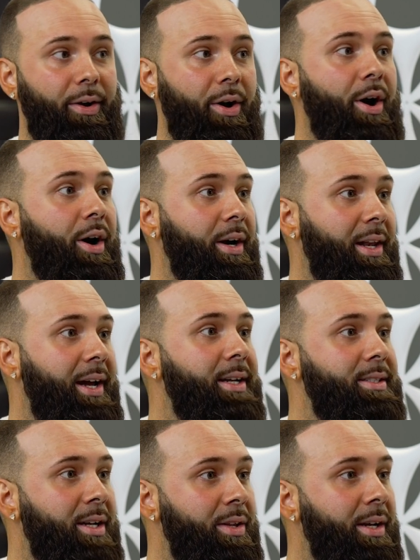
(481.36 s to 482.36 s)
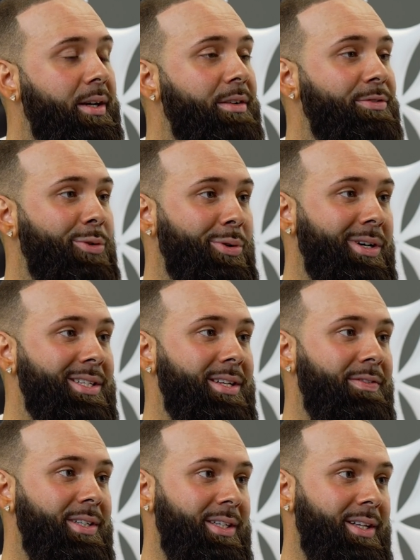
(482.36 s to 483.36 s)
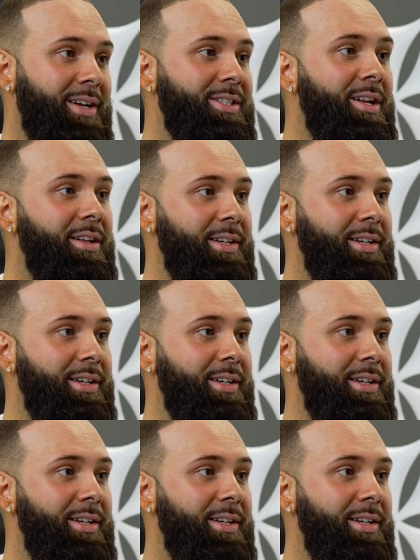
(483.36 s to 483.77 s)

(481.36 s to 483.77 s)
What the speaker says: our clientele that can afford a $17,000